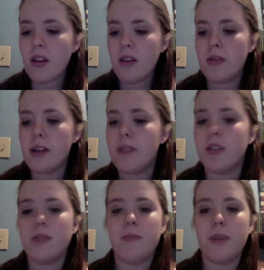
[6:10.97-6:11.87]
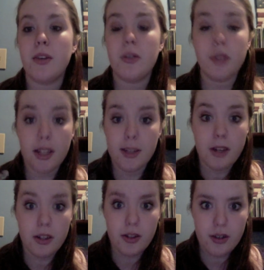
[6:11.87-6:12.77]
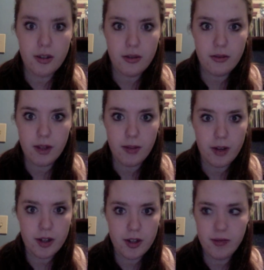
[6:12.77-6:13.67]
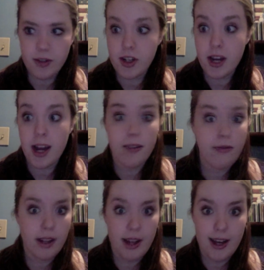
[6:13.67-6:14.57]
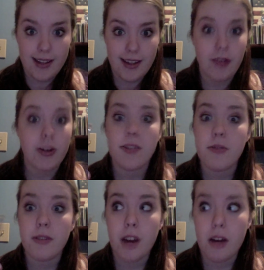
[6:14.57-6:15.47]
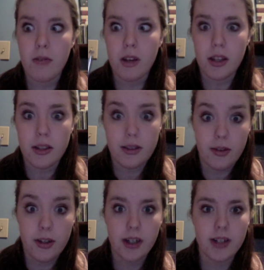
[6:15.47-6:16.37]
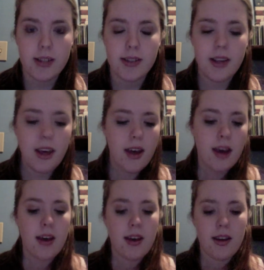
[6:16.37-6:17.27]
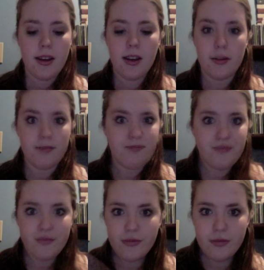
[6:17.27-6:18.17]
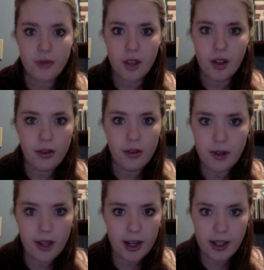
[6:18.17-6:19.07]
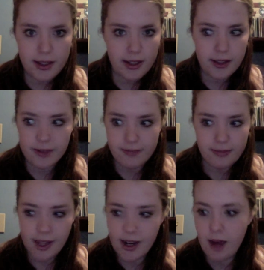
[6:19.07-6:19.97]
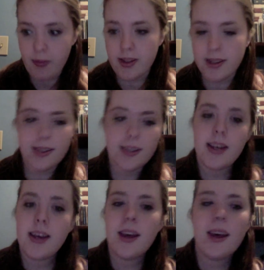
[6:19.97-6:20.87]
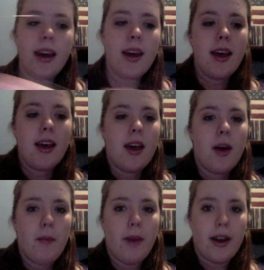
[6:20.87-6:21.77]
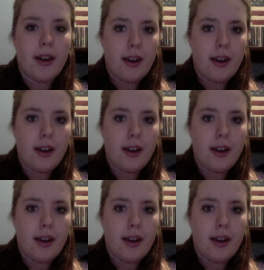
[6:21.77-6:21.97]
whatever. But you don't need as much with a brush, which I didn't realize. Otherwise, I would have gotten one of these sooner because, you go through a lot of concealer. It happens. But,